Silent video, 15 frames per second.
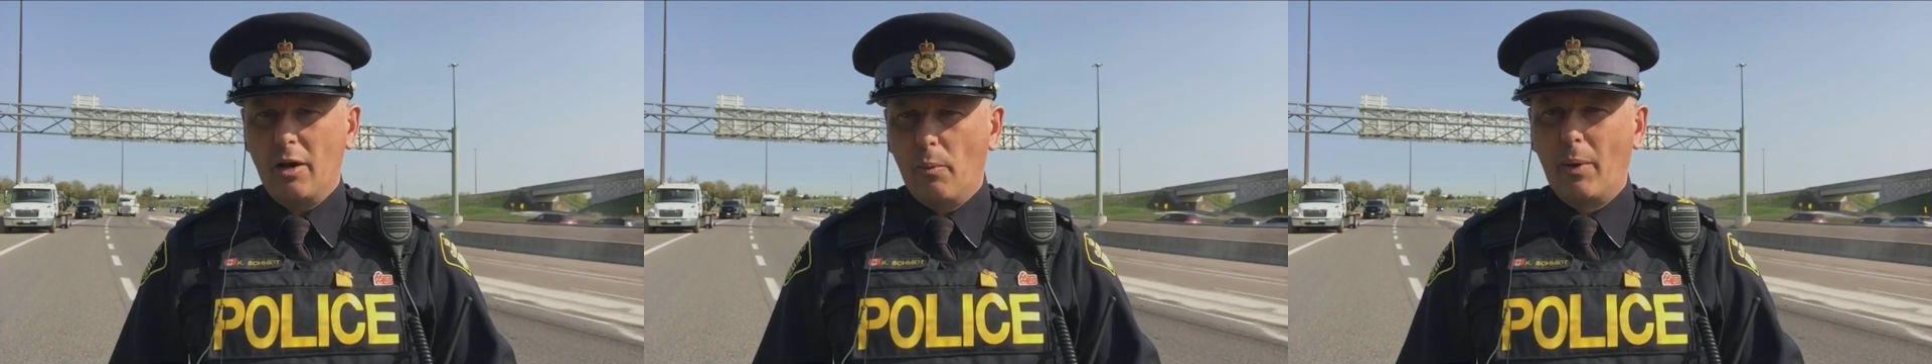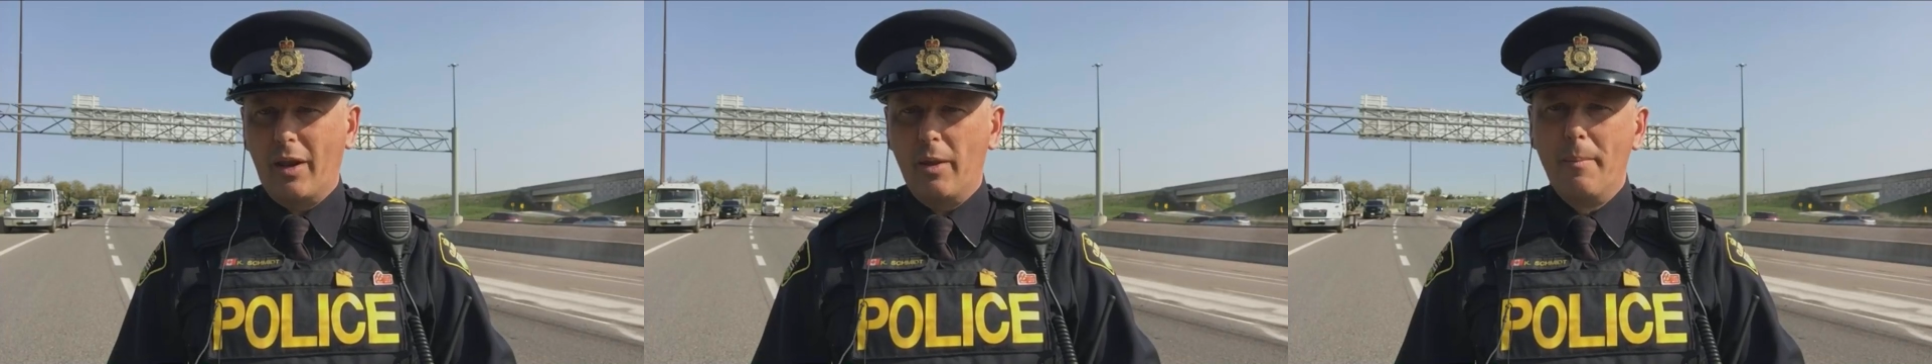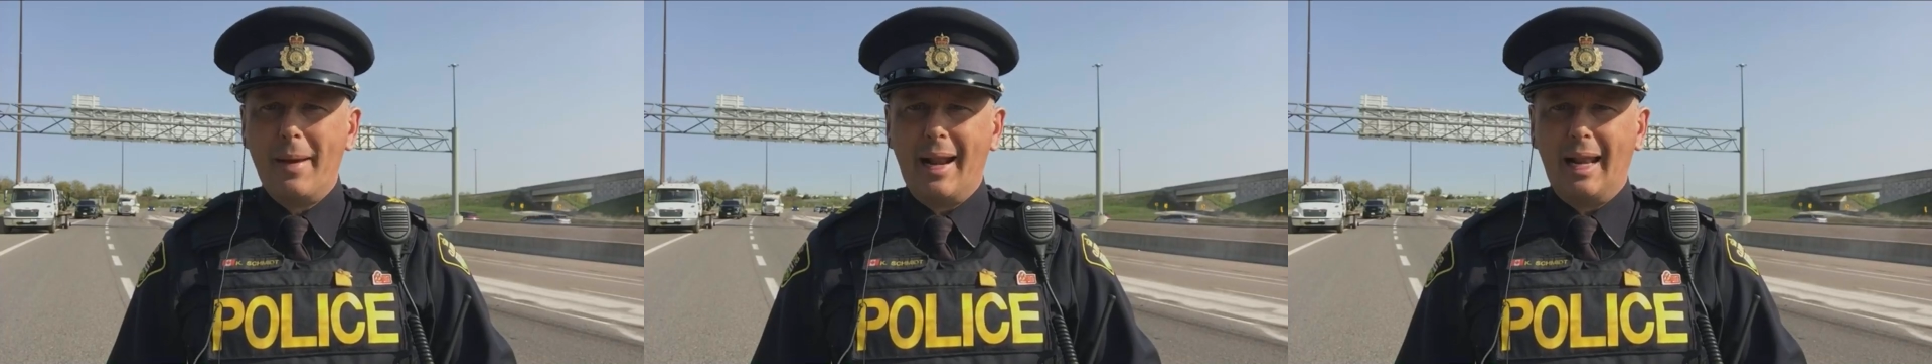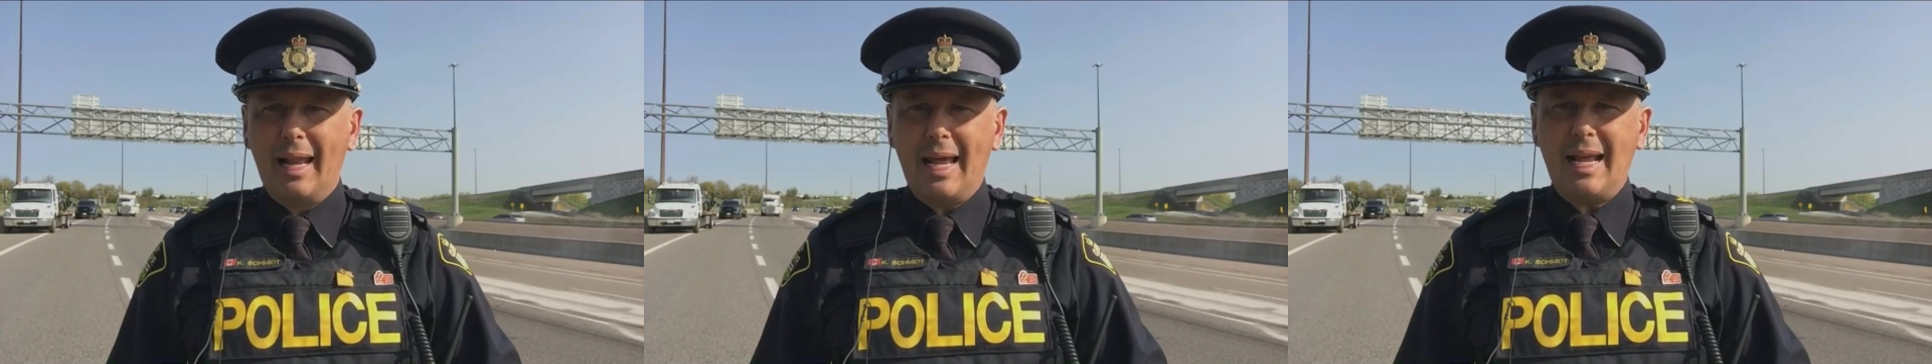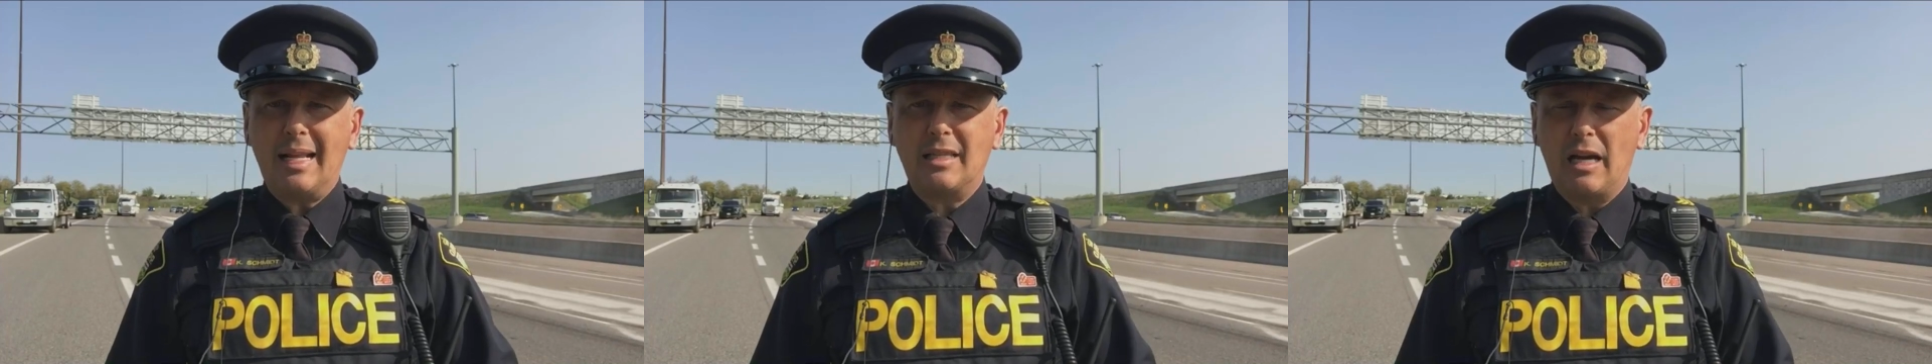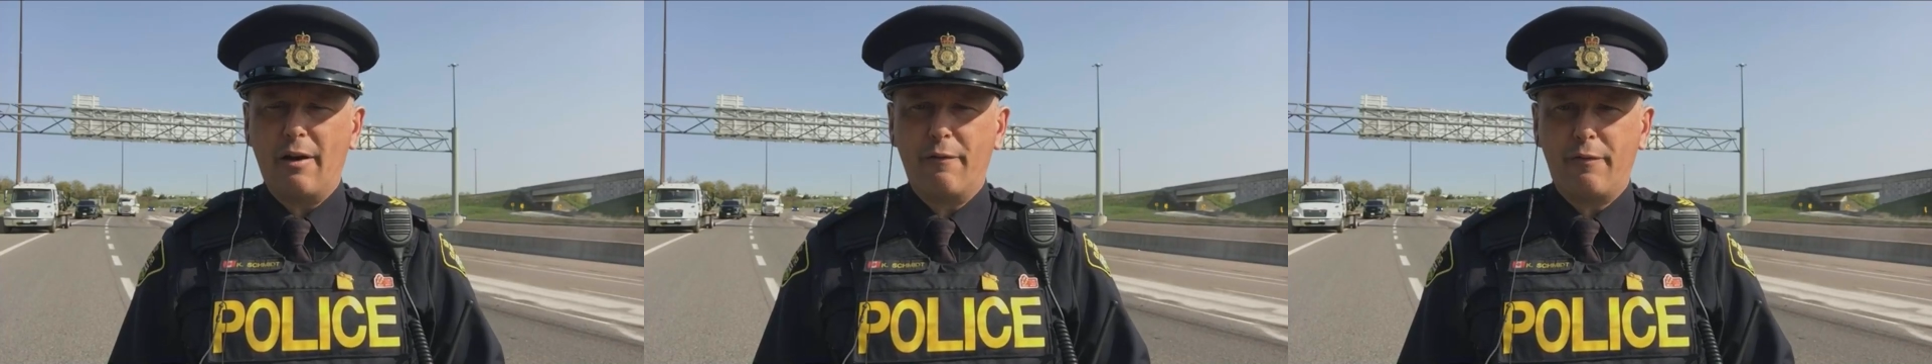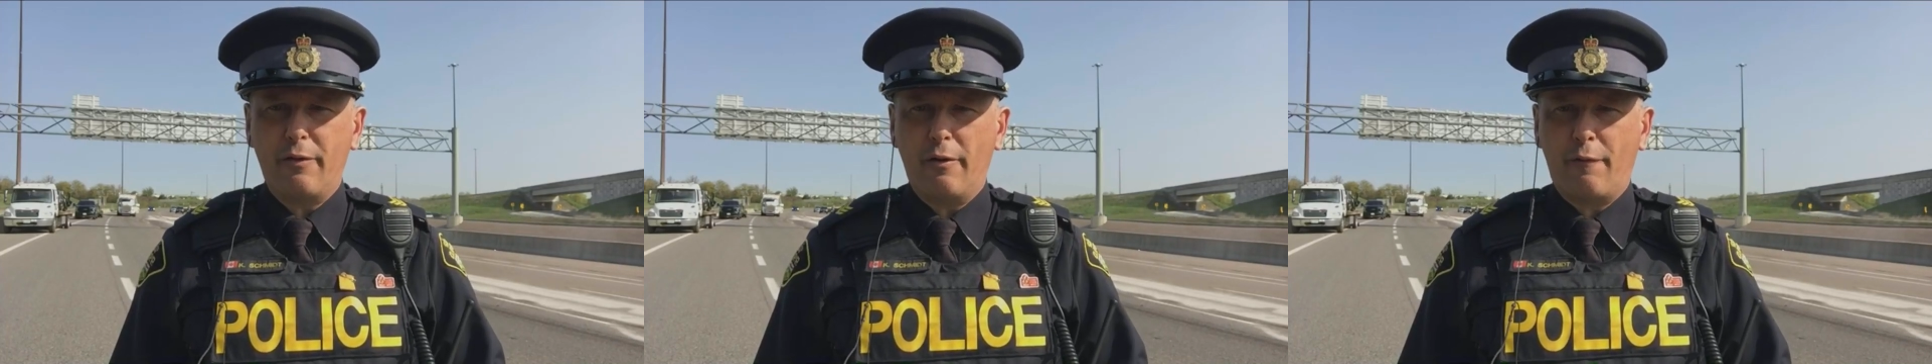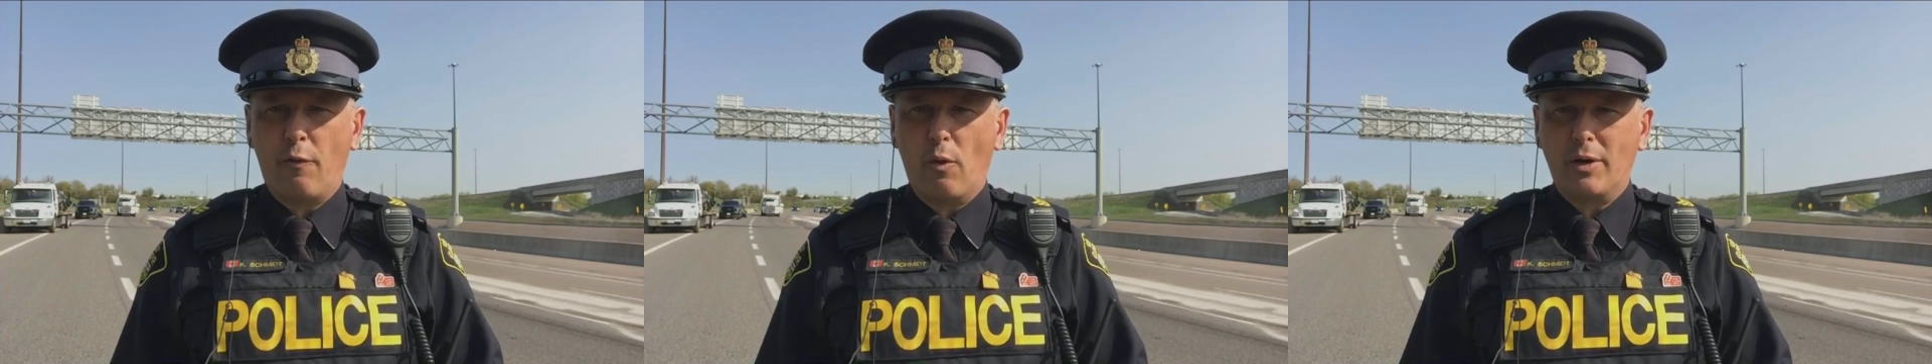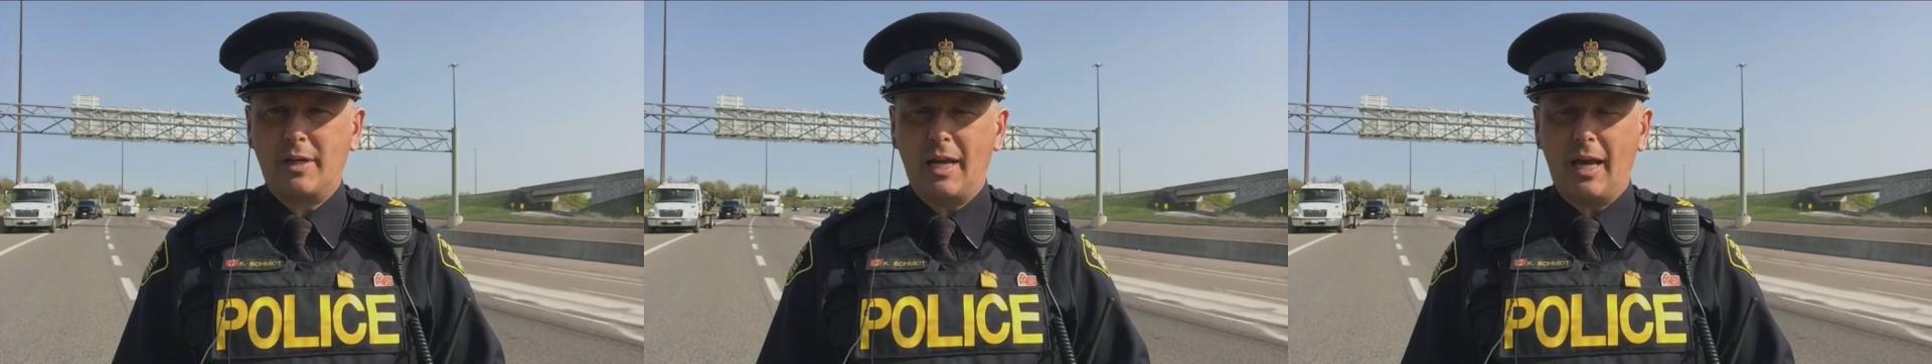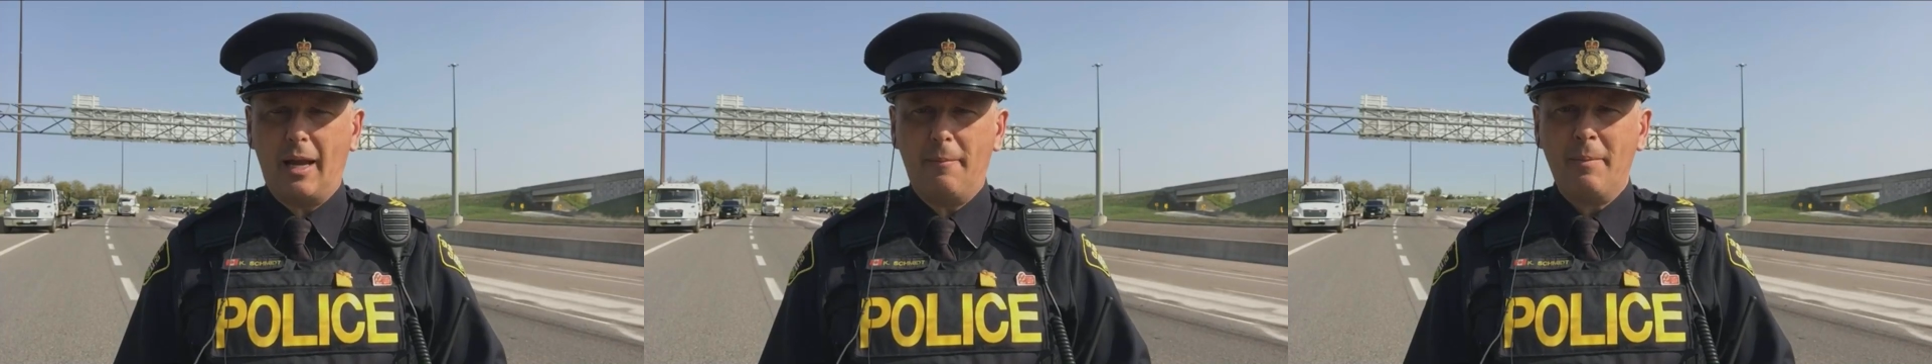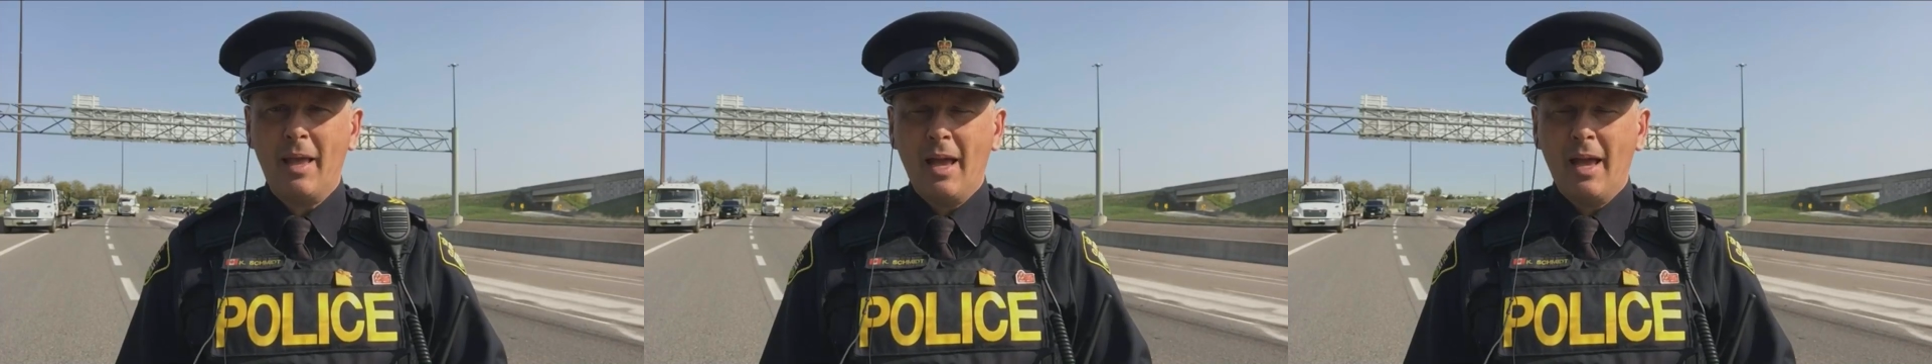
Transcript: one of the middle lanes of four ten.